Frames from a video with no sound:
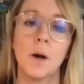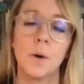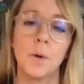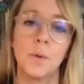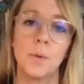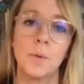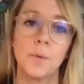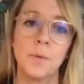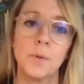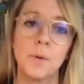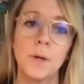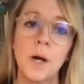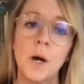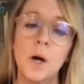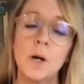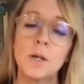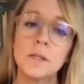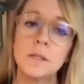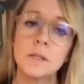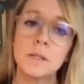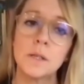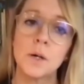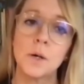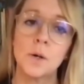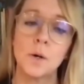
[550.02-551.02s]
We
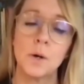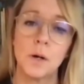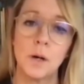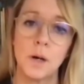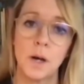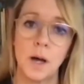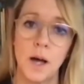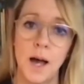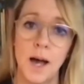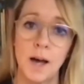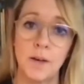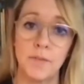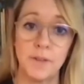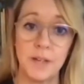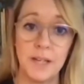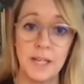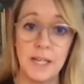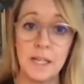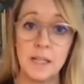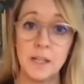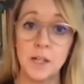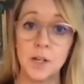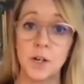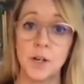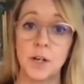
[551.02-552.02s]
also have
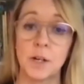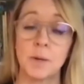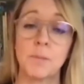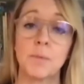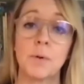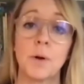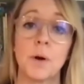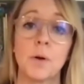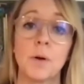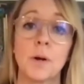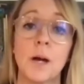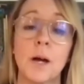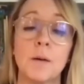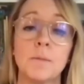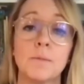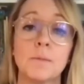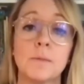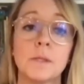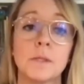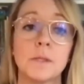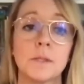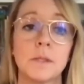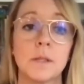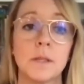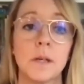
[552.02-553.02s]
e-learning
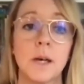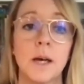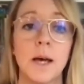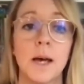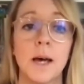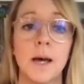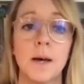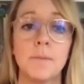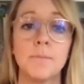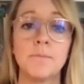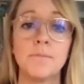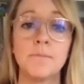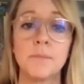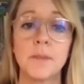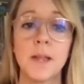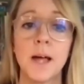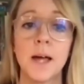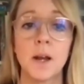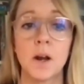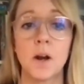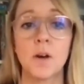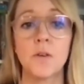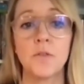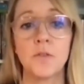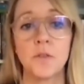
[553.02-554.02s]
programs that
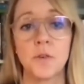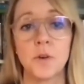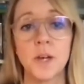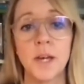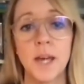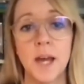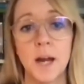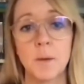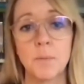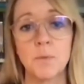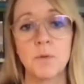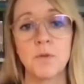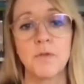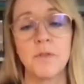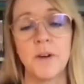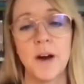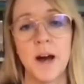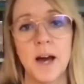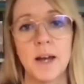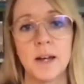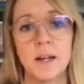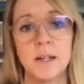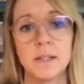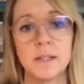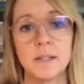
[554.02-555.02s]
are for care
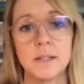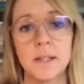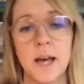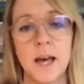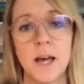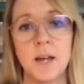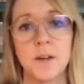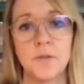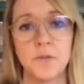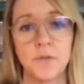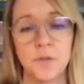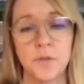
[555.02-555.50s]
providers and for